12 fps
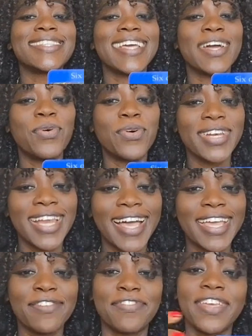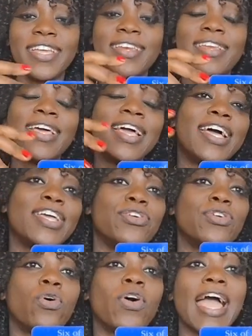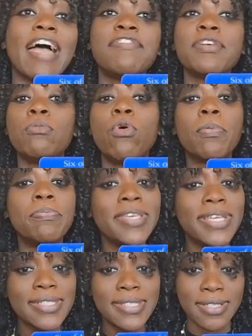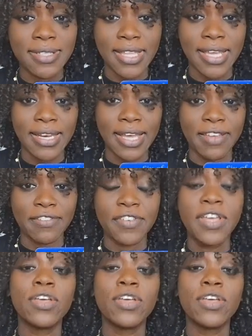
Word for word: in their own life, in, you know, having more peace in their life,